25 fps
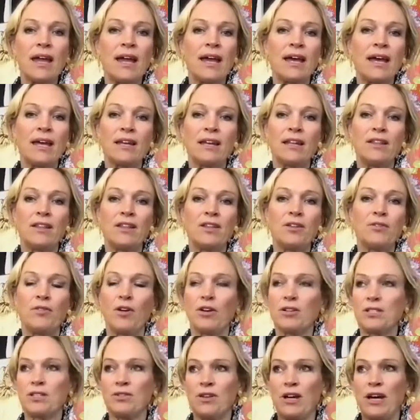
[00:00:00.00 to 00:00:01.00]
And you've
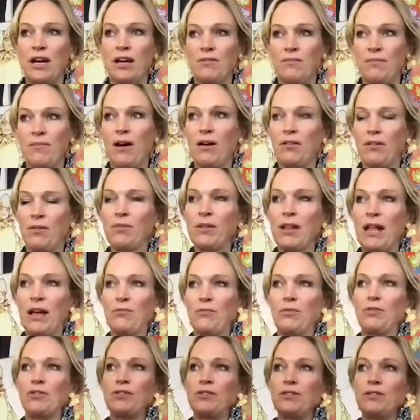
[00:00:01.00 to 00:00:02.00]
also got Malcolm
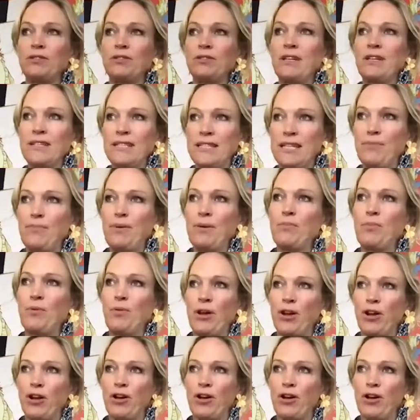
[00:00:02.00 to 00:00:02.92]
Gladwell in The Tipping Point